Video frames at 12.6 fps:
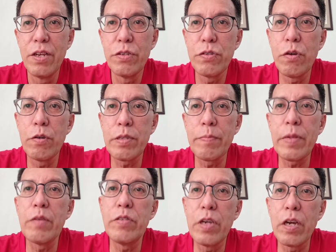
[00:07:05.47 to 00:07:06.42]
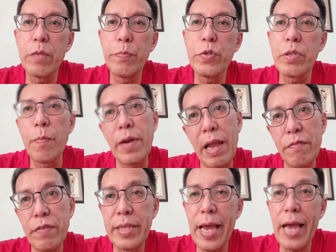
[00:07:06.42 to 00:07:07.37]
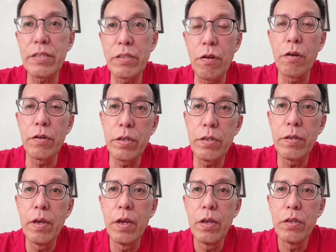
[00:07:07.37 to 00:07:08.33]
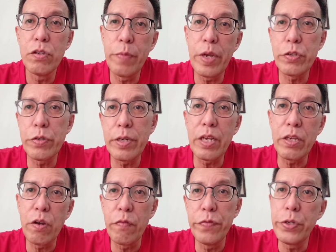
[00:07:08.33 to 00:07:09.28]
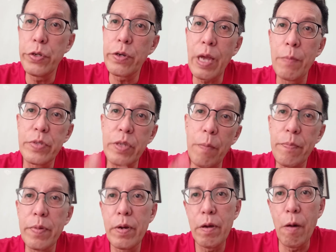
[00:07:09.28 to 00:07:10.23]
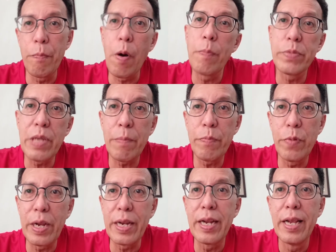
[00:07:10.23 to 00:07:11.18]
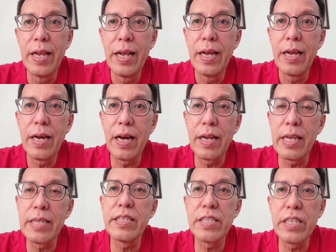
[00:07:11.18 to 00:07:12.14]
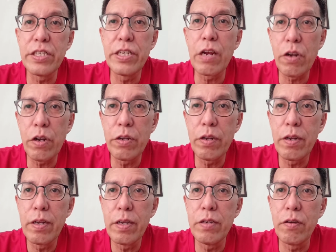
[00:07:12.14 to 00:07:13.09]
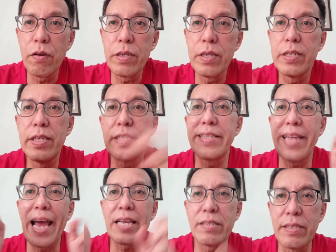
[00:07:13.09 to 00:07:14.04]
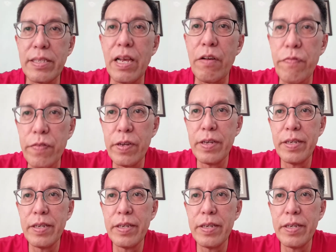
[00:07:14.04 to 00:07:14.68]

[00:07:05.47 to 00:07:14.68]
So sometimes you got to put some clever text in order to make sure that your video comes up or pops up when there's a search done on this text itself.